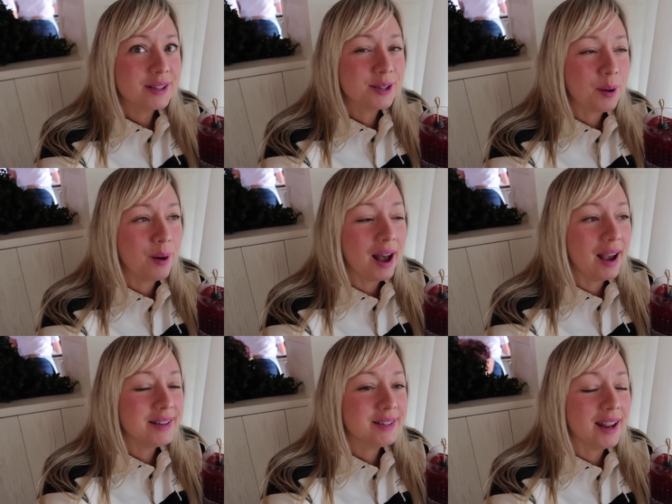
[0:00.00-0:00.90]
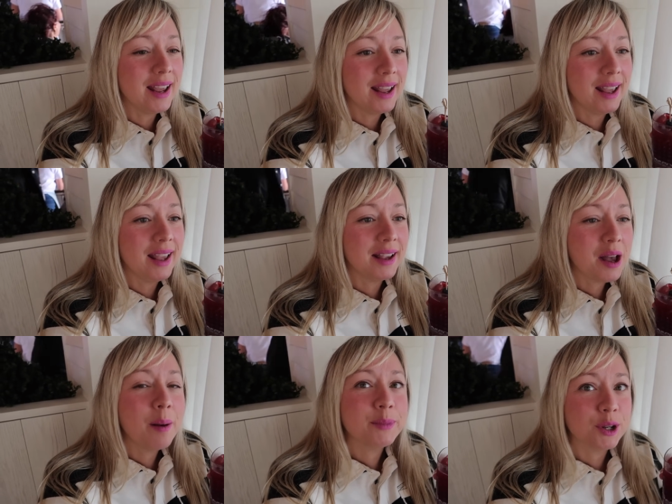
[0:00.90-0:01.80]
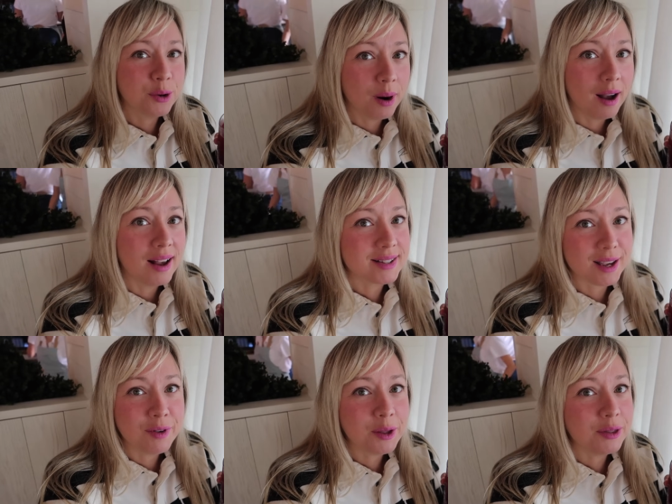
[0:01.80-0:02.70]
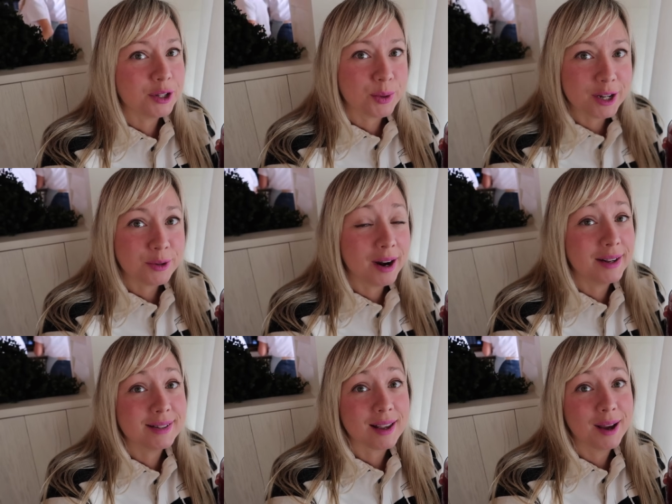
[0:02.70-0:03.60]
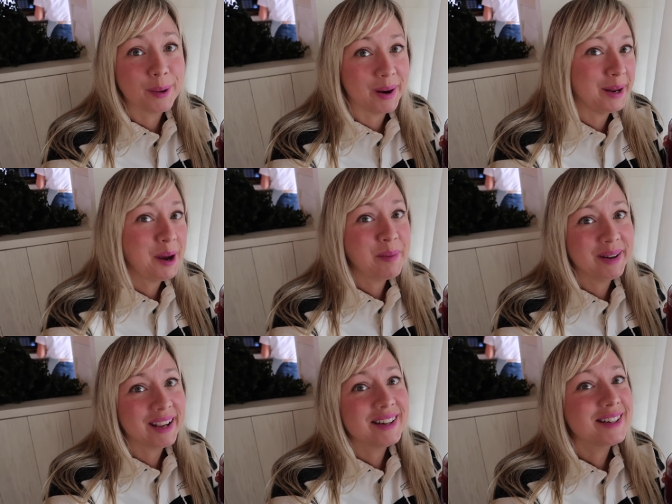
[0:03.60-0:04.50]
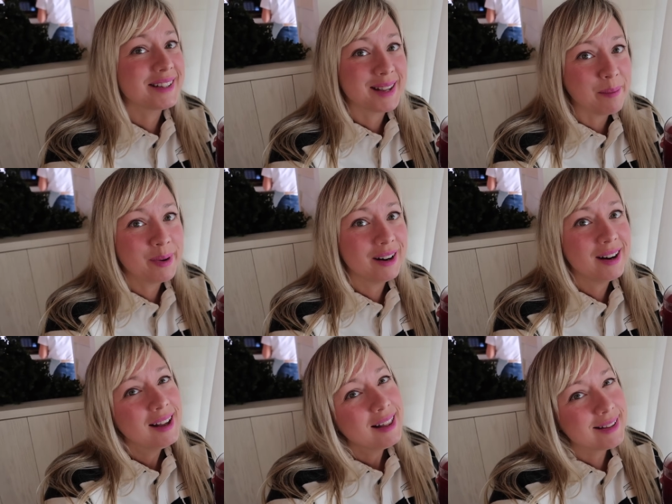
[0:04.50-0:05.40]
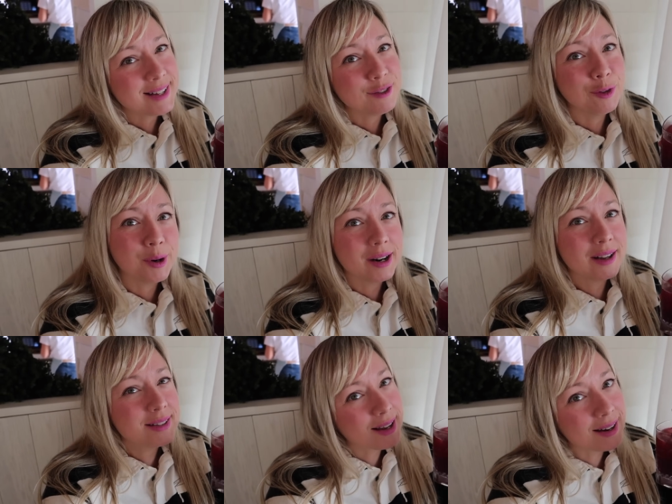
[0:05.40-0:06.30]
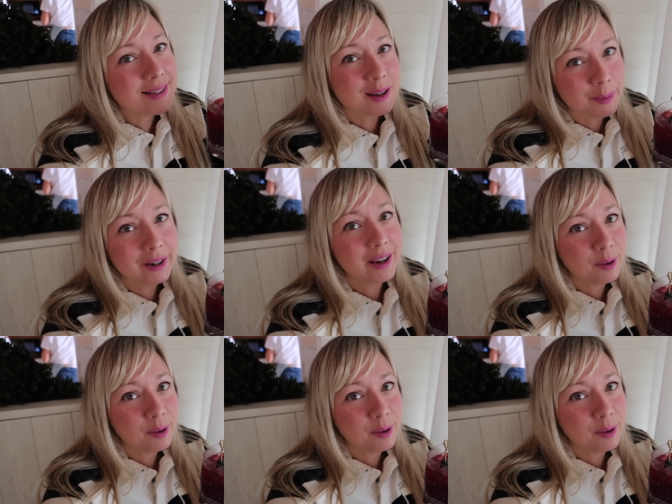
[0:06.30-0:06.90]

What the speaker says: So it comes across. Even though this restaurant is grand opening in December, this is Florida, it's kind of summer year